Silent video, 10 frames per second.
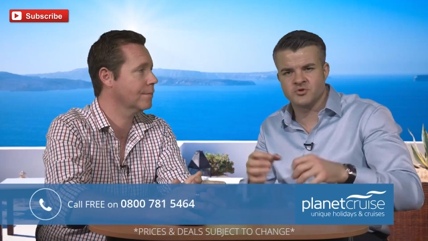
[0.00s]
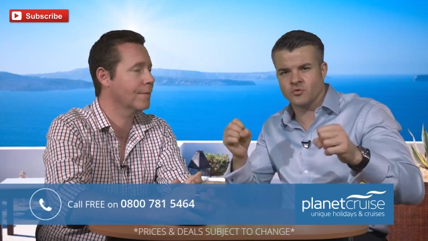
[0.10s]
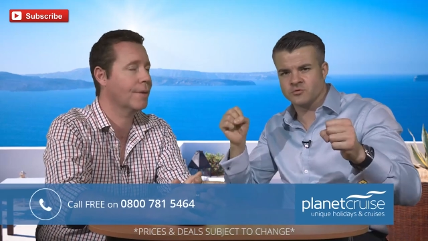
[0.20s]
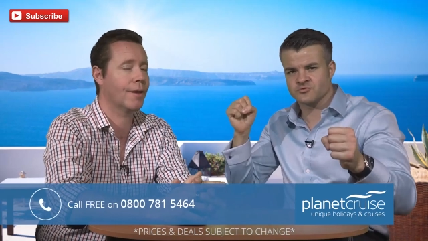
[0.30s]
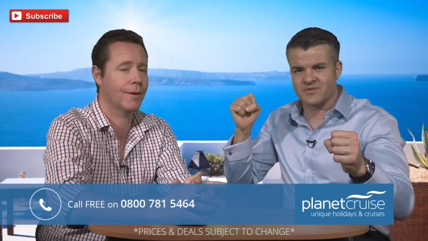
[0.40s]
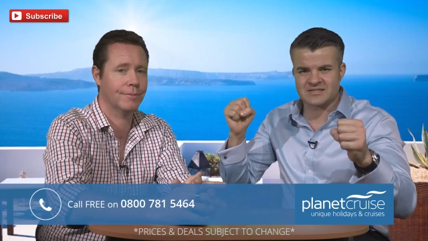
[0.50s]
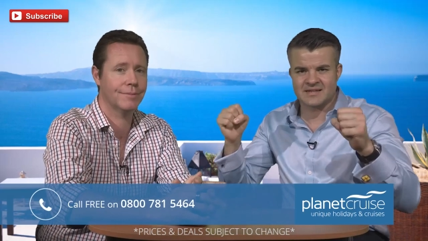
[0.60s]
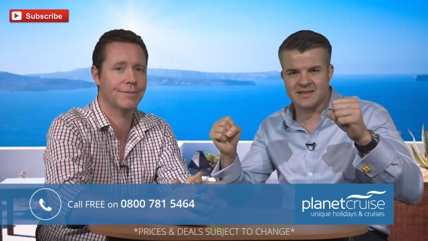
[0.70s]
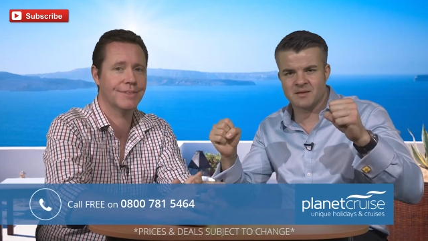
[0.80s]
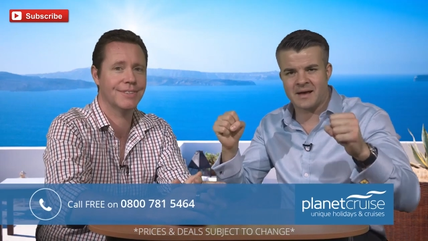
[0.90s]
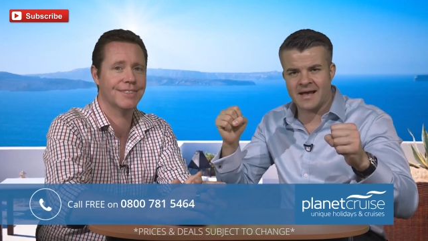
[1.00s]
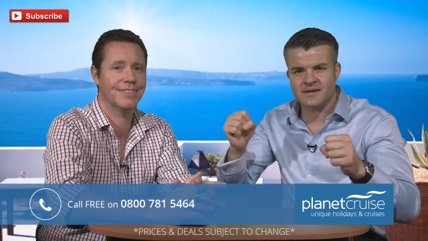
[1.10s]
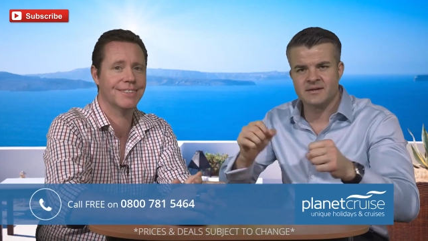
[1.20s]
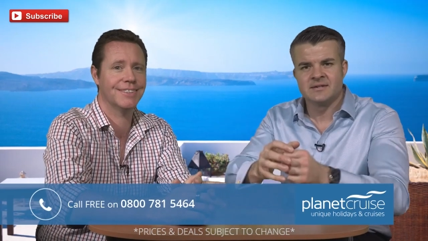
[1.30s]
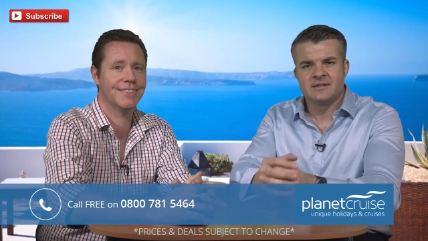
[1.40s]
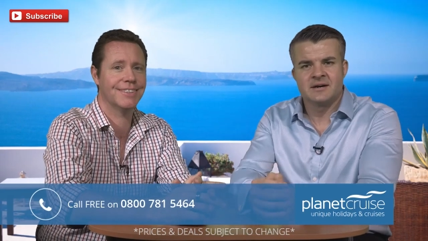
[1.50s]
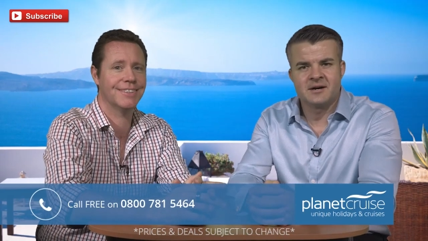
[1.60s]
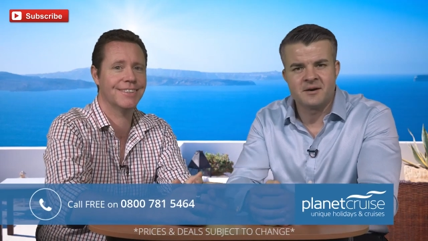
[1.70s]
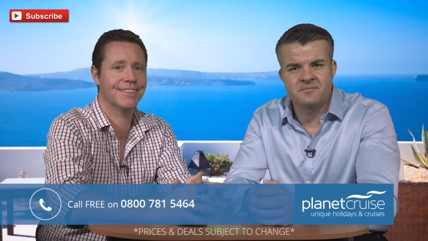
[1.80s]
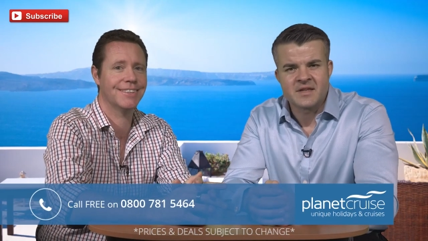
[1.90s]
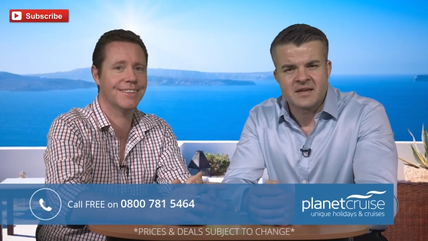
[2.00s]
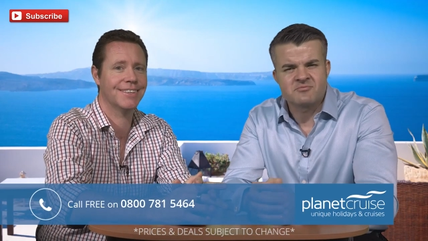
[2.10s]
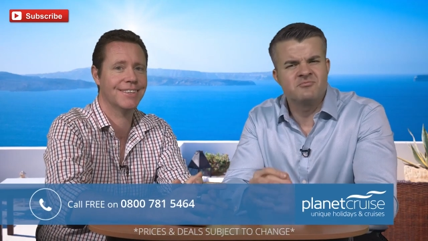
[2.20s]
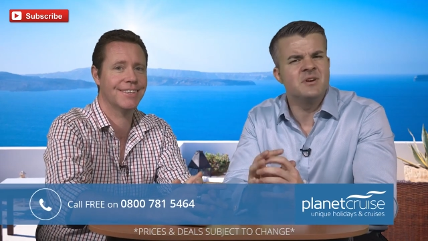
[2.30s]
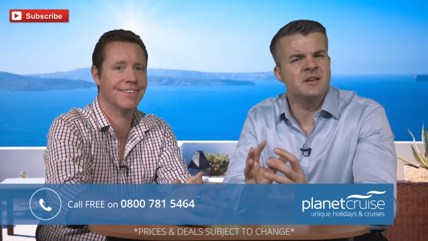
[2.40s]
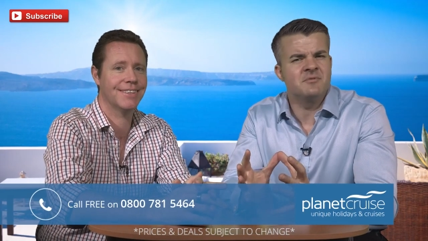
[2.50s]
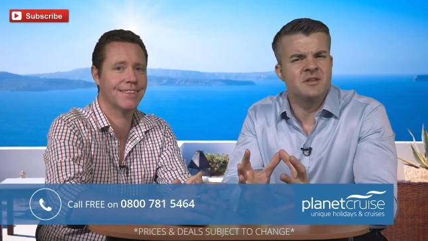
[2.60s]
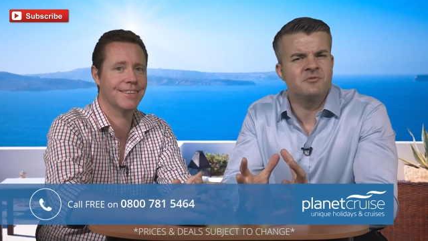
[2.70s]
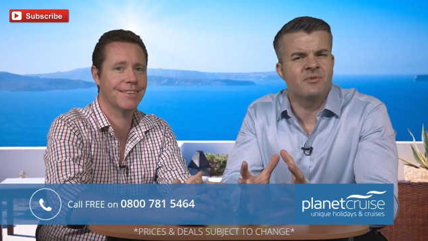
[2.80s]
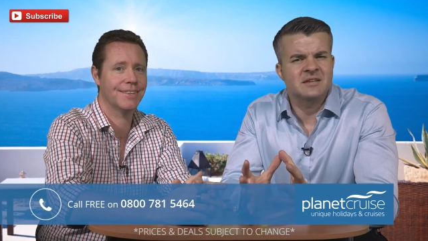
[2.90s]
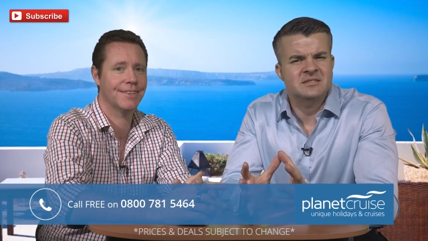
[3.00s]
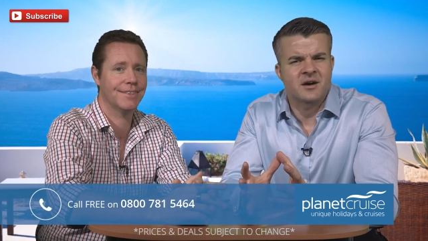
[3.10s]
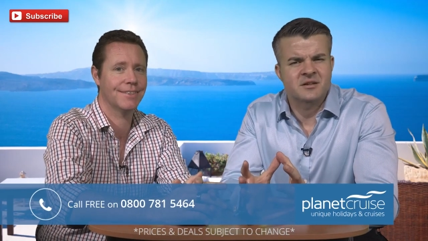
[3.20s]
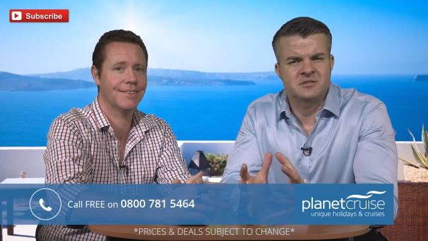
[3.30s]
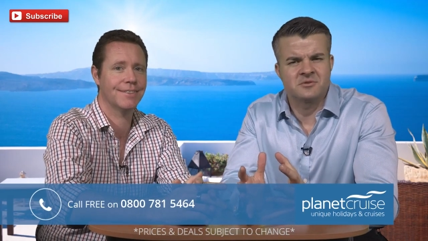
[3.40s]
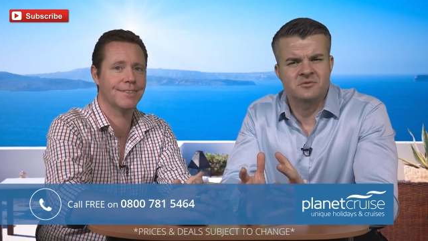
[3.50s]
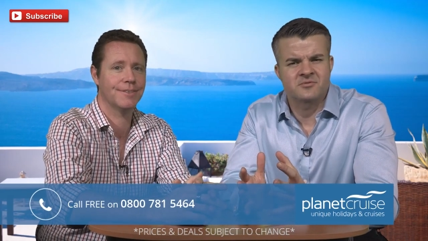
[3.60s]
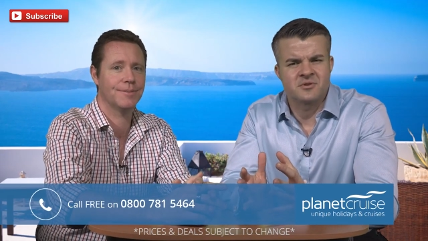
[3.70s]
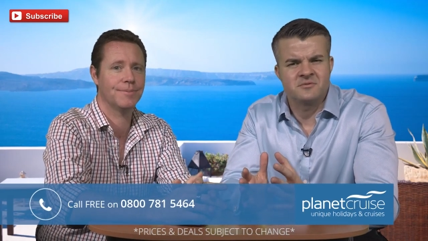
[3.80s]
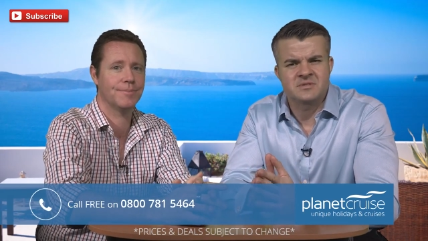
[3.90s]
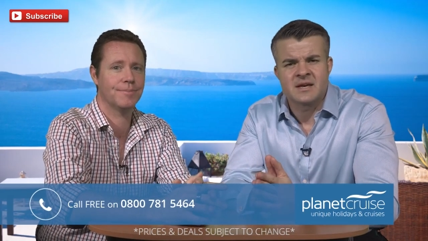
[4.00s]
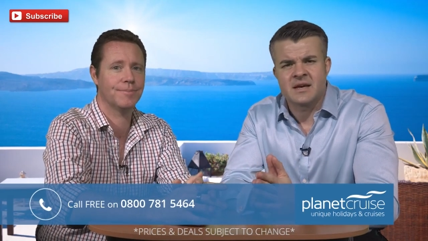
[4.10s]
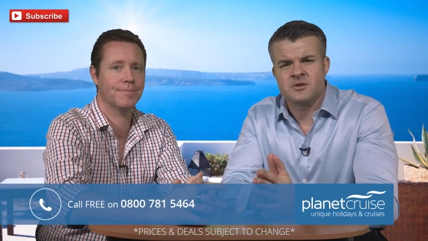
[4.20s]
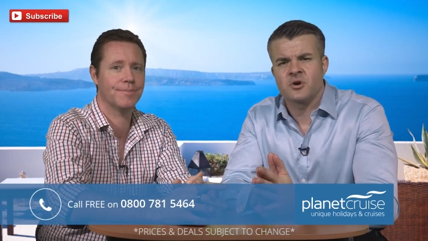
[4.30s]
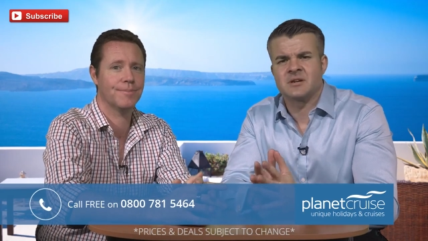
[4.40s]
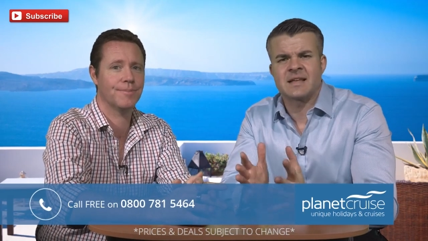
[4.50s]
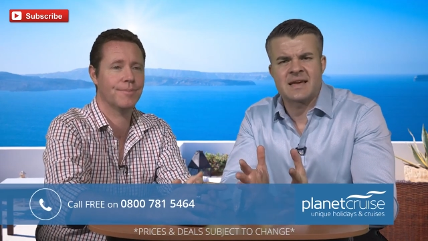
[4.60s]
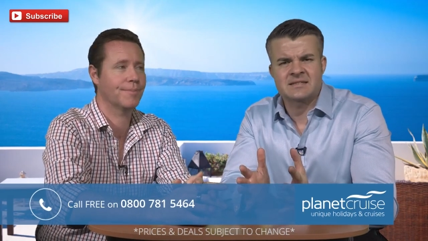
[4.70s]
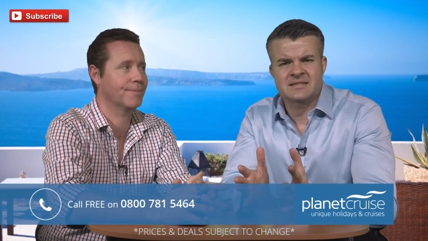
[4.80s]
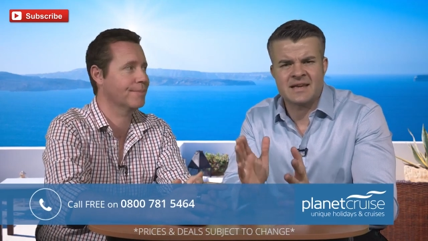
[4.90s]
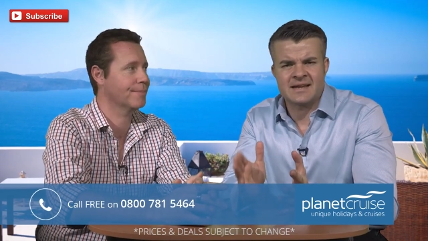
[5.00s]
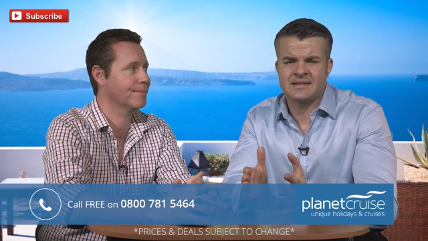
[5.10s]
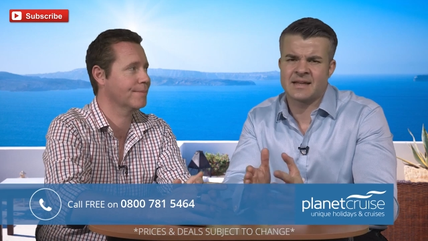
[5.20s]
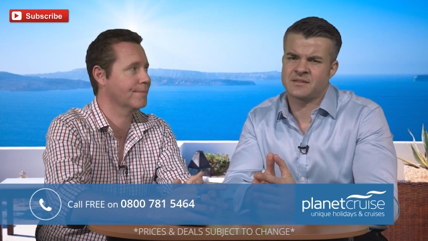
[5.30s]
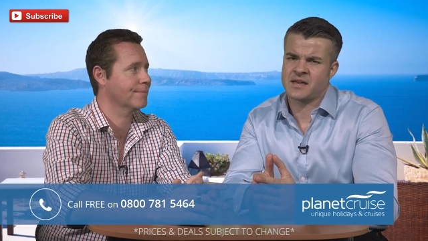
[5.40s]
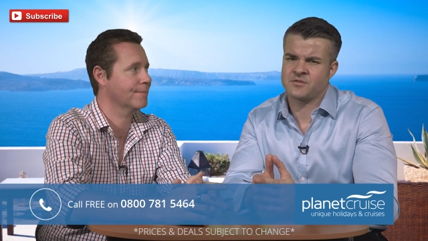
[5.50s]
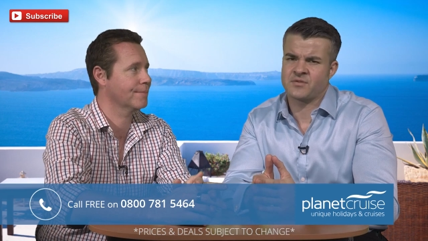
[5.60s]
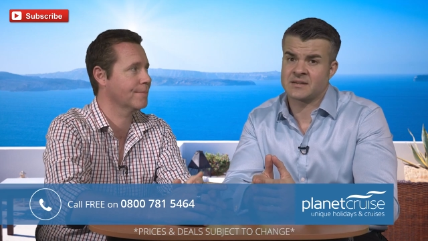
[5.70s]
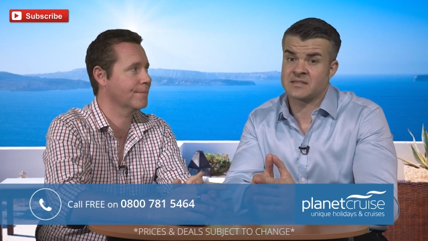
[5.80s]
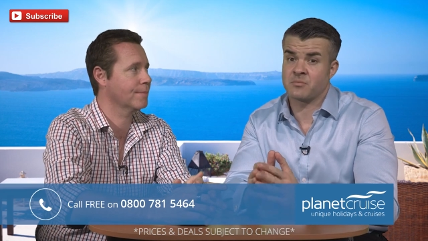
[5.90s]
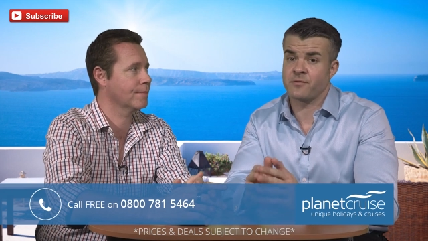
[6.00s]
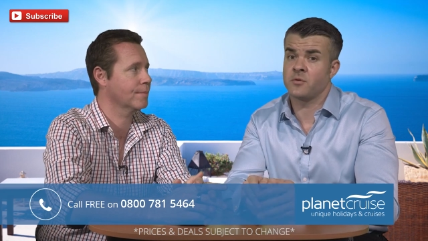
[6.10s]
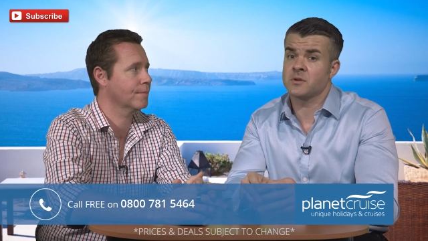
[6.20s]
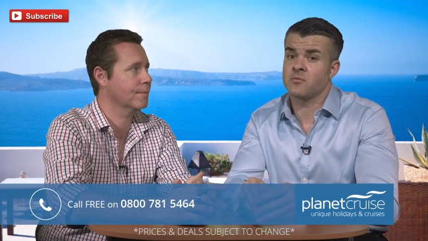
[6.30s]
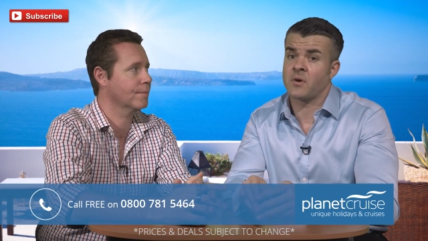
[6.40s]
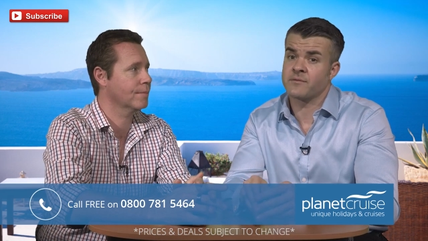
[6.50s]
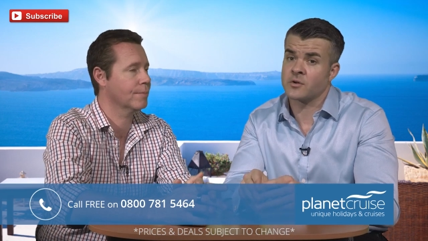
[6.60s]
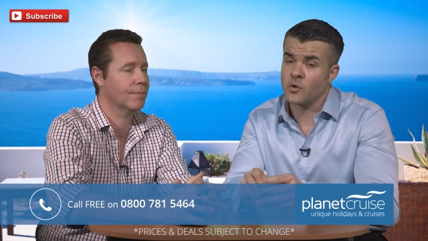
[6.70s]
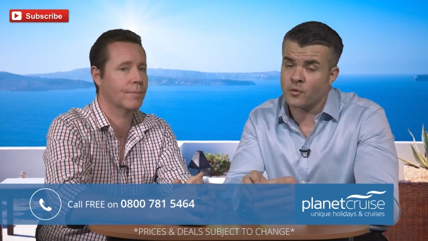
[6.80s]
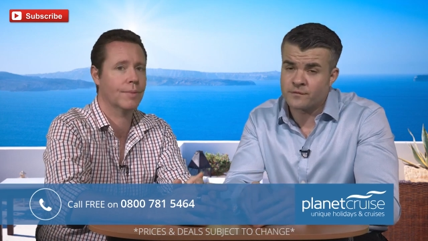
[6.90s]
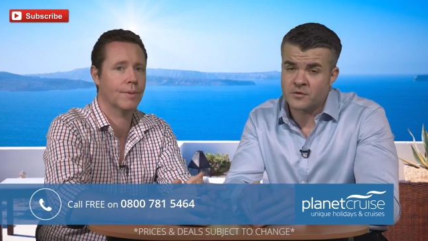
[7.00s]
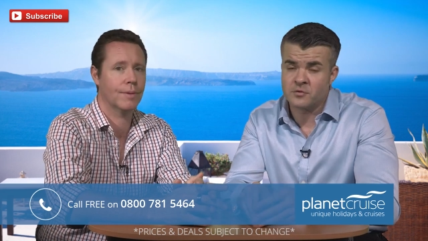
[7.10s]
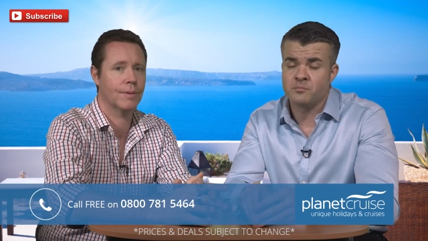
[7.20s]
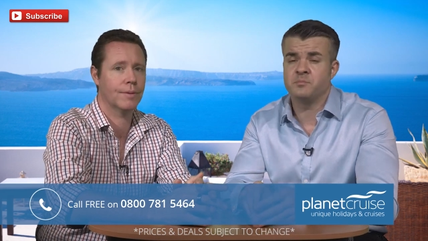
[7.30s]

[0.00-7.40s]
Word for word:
Speaker 1: of jaws resting in the back. Um, really, really great start to your cruise. Uh, you've got a day at sea heading down the Adriatic before you arrive in Corfu,